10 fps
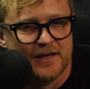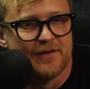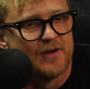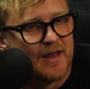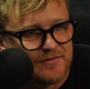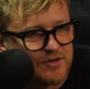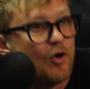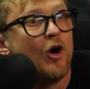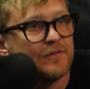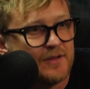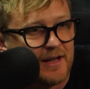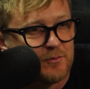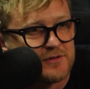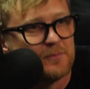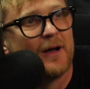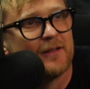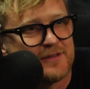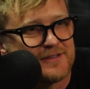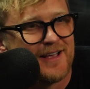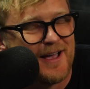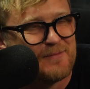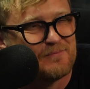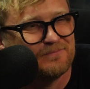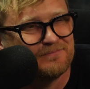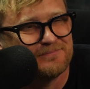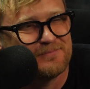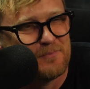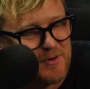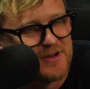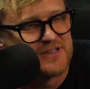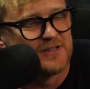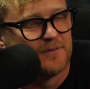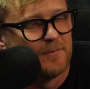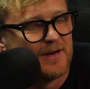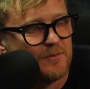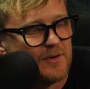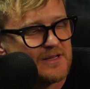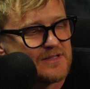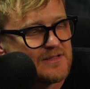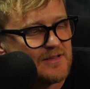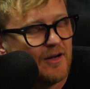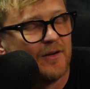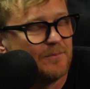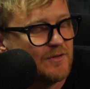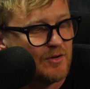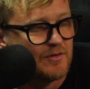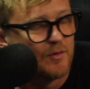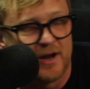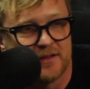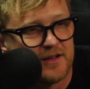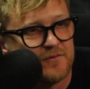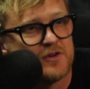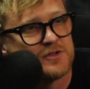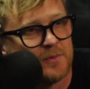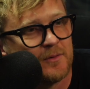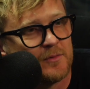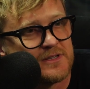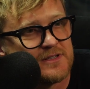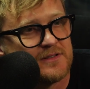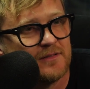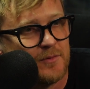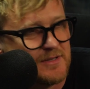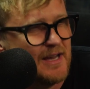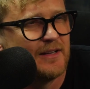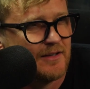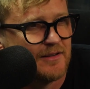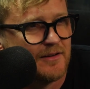love song after that was about the same person, but it was, writing that first one was hectic.